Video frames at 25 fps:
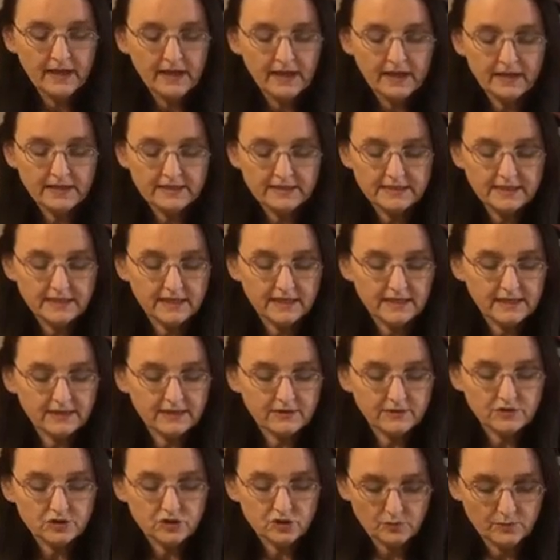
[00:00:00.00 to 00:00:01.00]
And taking
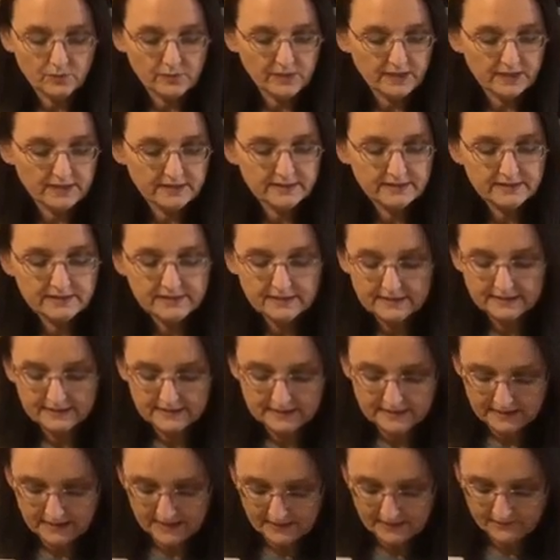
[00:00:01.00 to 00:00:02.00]
out your
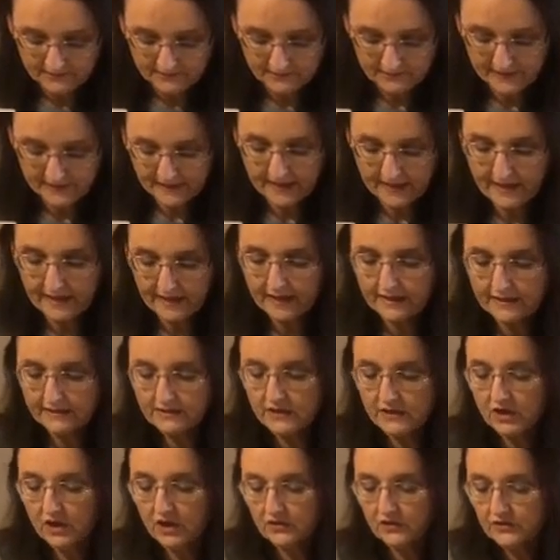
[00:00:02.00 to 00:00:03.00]
pins, and
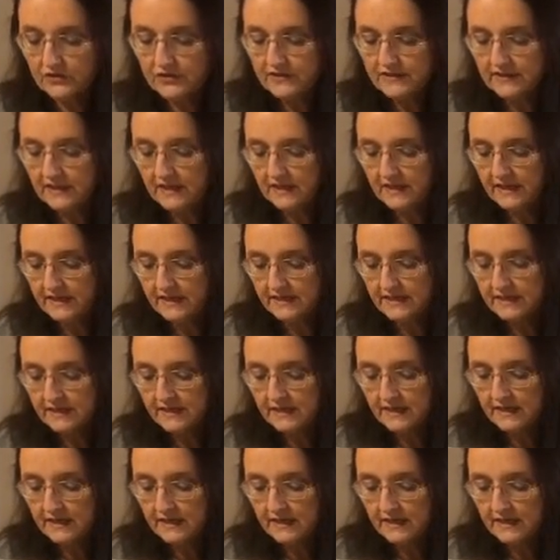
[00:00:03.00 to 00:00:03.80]
the other side.